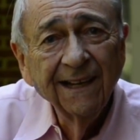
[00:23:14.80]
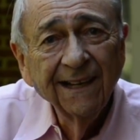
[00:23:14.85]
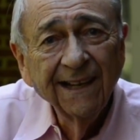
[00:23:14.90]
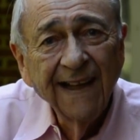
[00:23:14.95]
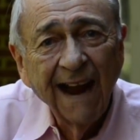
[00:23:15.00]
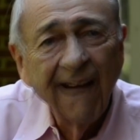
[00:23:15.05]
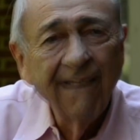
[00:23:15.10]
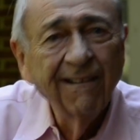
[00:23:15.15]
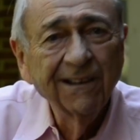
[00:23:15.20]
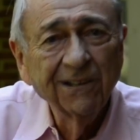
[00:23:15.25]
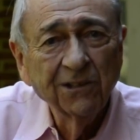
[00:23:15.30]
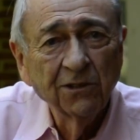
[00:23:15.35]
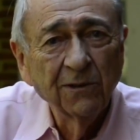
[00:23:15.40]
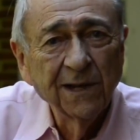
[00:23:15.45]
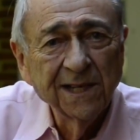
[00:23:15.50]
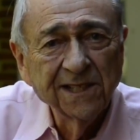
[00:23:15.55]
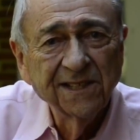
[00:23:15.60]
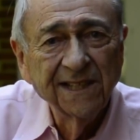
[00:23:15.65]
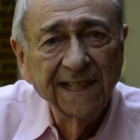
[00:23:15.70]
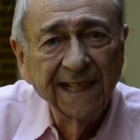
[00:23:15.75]

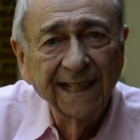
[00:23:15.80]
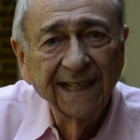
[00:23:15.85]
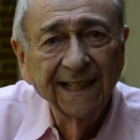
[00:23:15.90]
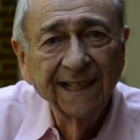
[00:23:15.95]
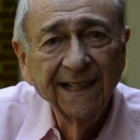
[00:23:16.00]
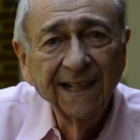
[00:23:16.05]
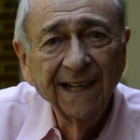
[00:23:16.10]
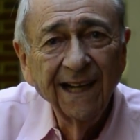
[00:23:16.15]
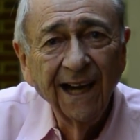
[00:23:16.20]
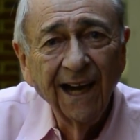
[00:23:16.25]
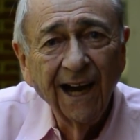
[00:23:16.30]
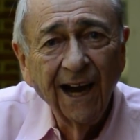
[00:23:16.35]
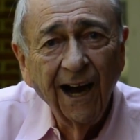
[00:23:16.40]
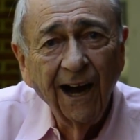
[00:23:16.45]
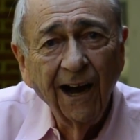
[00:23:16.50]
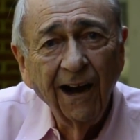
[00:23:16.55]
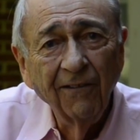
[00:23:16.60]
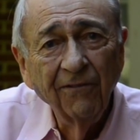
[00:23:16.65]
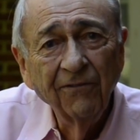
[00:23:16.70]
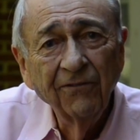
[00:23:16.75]
characteristic
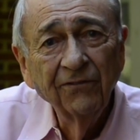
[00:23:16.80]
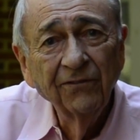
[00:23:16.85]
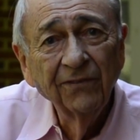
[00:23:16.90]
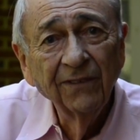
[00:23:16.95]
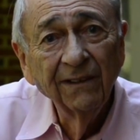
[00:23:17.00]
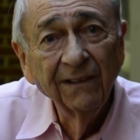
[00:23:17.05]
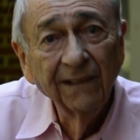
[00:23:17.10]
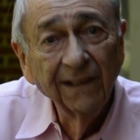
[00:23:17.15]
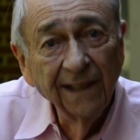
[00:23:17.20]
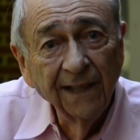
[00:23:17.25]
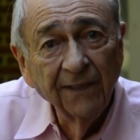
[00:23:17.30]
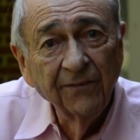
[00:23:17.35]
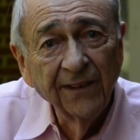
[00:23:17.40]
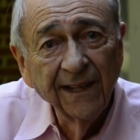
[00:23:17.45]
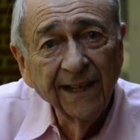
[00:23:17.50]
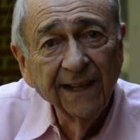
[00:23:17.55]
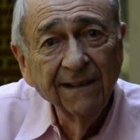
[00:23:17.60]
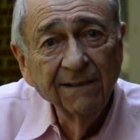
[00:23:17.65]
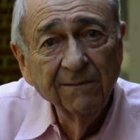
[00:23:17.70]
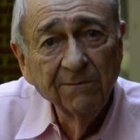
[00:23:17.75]
of
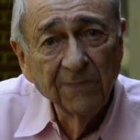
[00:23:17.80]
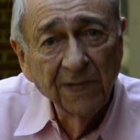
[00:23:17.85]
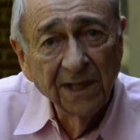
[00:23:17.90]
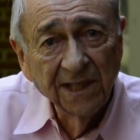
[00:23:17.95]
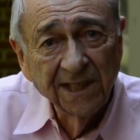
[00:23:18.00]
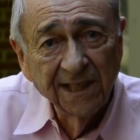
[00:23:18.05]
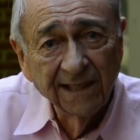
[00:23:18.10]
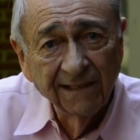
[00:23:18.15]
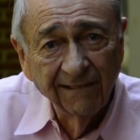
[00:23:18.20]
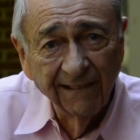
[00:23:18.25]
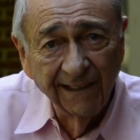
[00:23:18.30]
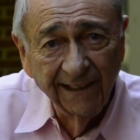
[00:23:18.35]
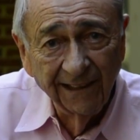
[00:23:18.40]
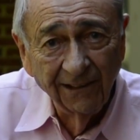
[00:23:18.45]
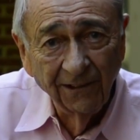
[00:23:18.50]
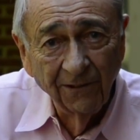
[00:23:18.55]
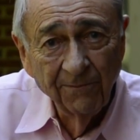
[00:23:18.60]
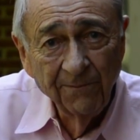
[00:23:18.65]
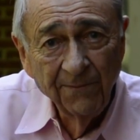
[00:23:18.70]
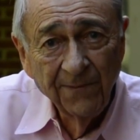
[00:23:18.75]
living
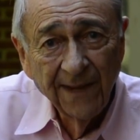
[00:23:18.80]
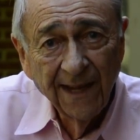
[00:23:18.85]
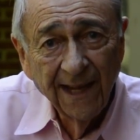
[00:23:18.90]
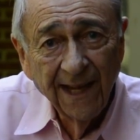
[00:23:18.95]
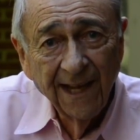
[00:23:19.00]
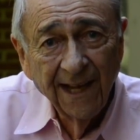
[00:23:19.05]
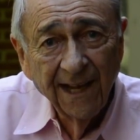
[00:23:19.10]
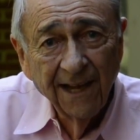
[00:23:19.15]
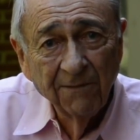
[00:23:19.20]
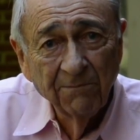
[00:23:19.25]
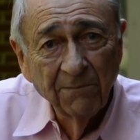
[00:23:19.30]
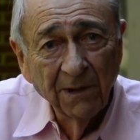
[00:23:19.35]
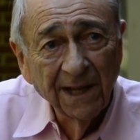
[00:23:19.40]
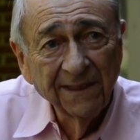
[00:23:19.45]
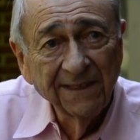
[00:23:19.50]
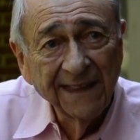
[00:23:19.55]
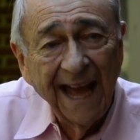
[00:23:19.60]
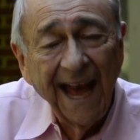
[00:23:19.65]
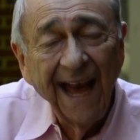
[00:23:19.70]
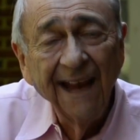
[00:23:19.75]
material.
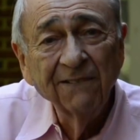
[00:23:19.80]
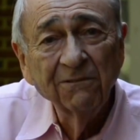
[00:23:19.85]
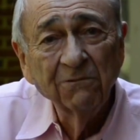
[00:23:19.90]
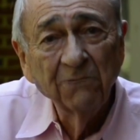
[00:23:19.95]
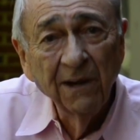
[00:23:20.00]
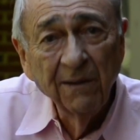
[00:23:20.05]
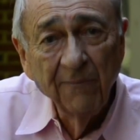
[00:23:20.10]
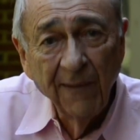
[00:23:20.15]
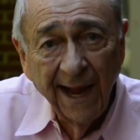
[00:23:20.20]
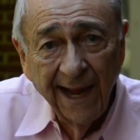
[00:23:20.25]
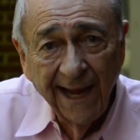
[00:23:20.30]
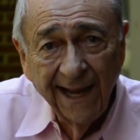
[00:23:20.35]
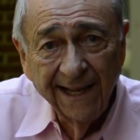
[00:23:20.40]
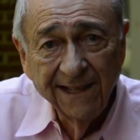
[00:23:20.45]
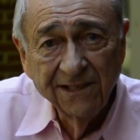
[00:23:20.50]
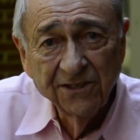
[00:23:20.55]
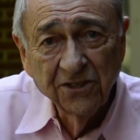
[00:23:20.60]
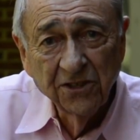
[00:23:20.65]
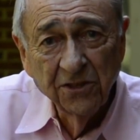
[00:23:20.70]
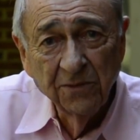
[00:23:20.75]
But that
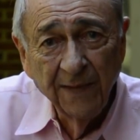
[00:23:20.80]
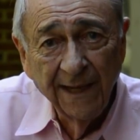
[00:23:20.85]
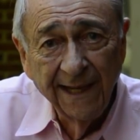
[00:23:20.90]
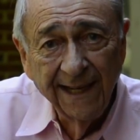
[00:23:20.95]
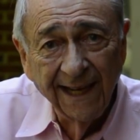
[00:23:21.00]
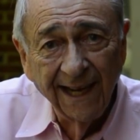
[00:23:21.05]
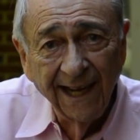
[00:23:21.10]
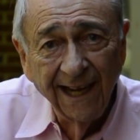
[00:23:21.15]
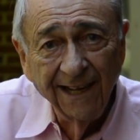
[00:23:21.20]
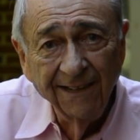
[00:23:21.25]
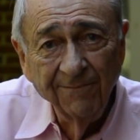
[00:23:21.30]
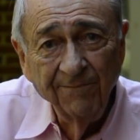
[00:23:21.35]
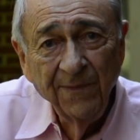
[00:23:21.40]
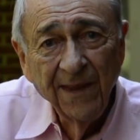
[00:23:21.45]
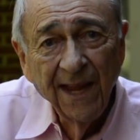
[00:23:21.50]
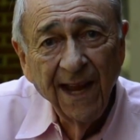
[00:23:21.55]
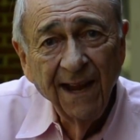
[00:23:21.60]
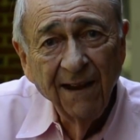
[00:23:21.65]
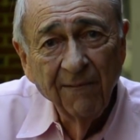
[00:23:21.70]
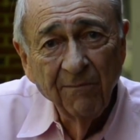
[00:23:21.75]
remains to be done.
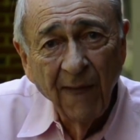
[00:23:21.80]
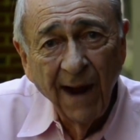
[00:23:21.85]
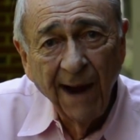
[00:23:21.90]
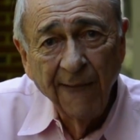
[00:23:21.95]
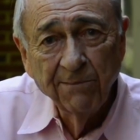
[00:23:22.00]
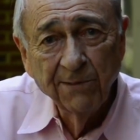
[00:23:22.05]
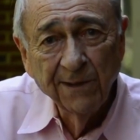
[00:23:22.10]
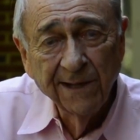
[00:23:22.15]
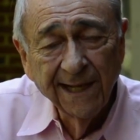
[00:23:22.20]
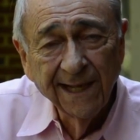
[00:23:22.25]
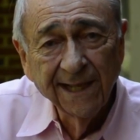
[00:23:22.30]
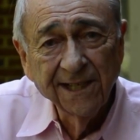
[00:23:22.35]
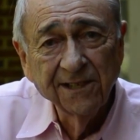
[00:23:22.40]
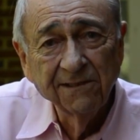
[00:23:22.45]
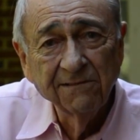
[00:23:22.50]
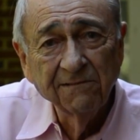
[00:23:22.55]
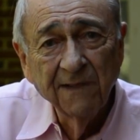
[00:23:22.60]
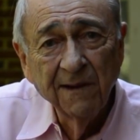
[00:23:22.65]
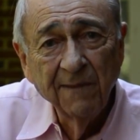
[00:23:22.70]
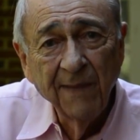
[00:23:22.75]
My
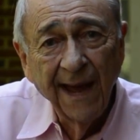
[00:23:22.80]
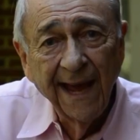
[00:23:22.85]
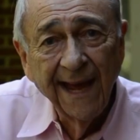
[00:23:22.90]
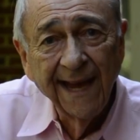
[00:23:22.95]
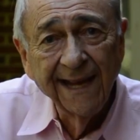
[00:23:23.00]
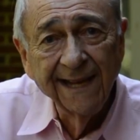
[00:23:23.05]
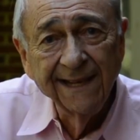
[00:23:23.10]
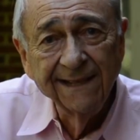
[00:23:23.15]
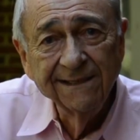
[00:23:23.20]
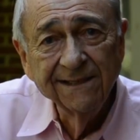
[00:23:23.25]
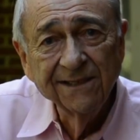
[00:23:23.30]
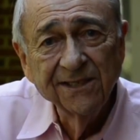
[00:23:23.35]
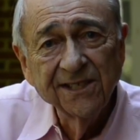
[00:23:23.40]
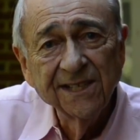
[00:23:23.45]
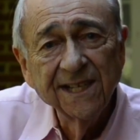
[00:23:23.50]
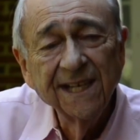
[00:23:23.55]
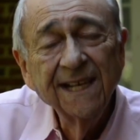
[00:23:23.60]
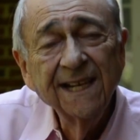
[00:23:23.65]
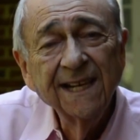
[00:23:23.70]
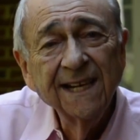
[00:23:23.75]
prediction
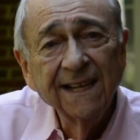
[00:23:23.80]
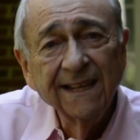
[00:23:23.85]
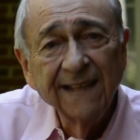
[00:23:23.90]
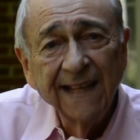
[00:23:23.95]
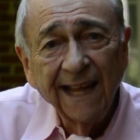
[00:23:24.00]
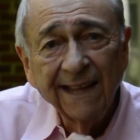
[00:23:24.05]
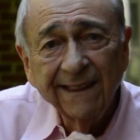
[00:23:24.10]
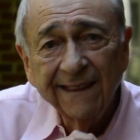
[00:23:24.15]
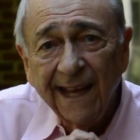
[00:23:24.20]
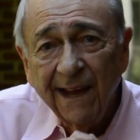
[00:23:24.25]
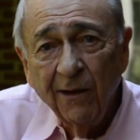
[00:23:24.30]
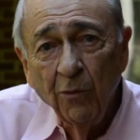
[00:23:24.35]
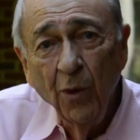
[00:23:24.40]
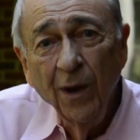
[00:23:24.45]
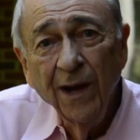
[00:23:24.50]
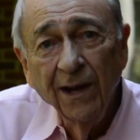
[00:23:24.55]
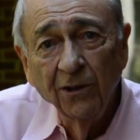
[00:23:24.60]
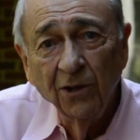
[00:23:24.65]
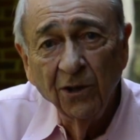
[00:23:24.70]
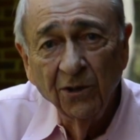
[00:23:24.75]
remains that they
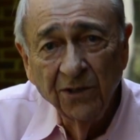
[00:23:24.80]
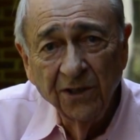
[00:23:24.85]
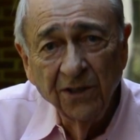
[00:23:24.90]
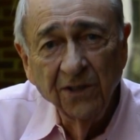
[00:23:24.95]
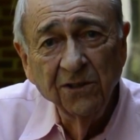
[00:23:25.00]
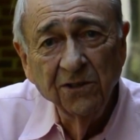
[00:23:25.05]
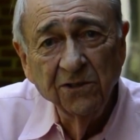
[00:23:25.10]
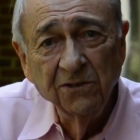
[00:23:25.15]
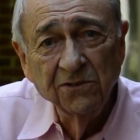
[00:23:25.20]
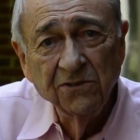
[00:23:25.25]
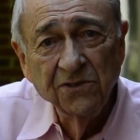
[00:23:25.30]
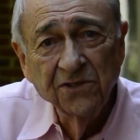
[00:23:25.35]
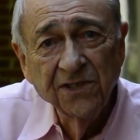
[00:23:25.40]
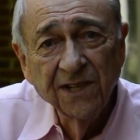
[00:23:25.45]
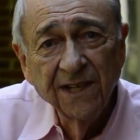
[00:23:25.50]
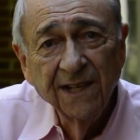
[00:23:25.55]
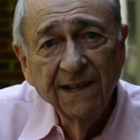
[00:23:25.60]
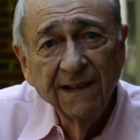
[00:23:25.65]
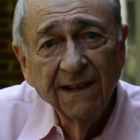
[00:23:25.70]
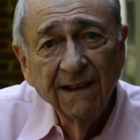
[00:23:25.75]
will use
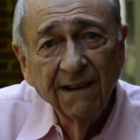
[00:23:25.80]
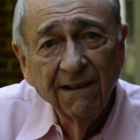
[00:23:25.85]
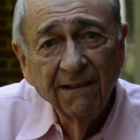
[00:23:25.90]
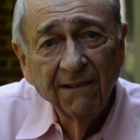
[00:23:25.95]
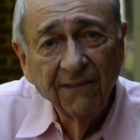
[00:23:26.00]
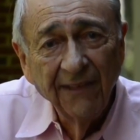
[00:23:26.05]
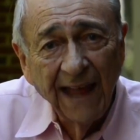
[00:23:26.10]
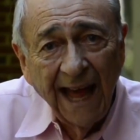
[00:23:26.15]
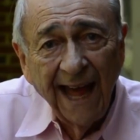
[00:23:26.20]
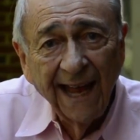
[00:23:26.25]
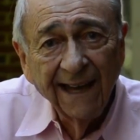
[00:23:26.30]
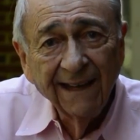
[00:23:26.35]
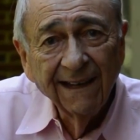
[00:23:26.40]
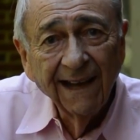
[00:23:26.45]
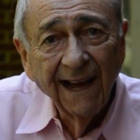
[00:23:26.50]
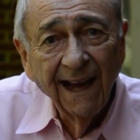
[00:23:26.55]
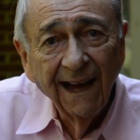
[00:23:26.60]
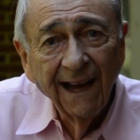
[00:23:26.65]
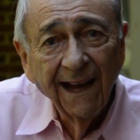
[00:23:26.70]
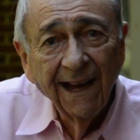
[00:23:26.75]
that
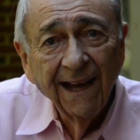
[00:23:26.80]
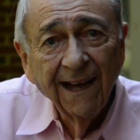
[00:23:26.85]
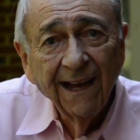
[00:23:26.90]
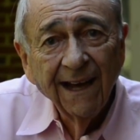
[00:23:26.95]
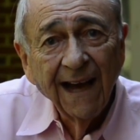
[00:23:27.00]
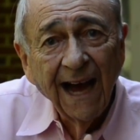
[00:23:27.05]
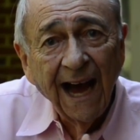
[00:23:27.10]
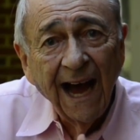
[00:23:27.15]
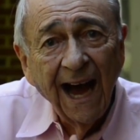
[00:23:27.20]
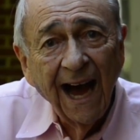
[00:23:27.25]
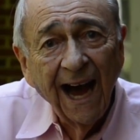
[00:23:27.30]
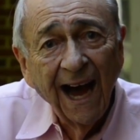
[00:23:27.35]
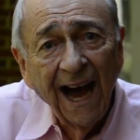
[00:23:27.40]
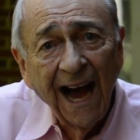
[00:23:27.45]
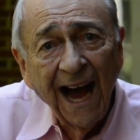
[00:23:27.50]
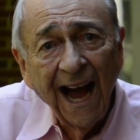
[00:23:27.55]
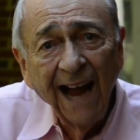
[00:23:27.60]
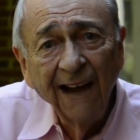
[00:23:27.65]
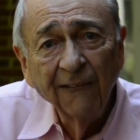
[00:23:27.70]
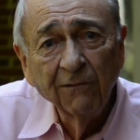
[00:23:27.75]

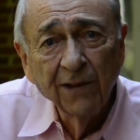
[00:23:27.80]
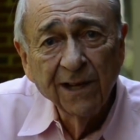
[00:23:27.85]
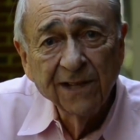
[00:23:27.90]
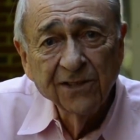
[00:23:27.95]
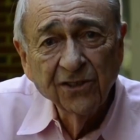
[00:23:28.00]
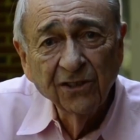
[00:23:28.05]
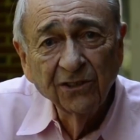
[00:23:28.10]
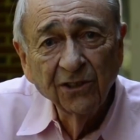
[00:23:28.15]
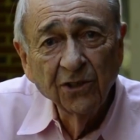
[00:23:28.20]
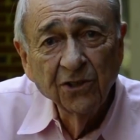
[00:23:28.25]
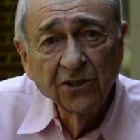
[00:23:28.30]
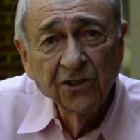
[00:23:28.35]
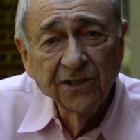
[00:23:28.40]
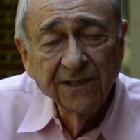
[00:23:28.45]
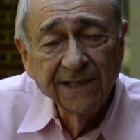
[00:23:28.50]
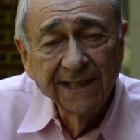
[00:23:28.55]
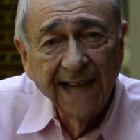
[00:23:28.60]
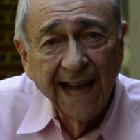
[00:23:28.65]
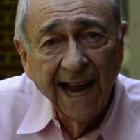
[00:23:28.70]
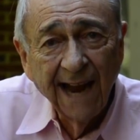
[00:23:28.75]

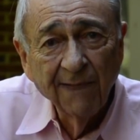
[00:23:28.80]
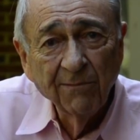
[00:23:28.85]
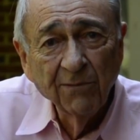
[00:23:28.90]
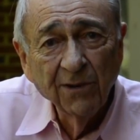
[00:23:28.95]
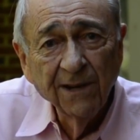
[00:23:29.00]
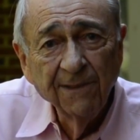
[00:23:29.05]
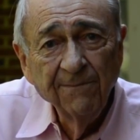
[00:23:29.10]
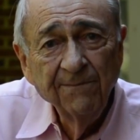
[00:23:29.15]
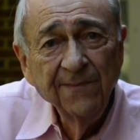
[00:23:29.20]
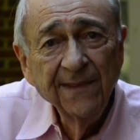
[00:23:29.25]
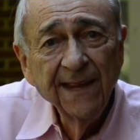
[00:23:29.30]
high-resolution camera,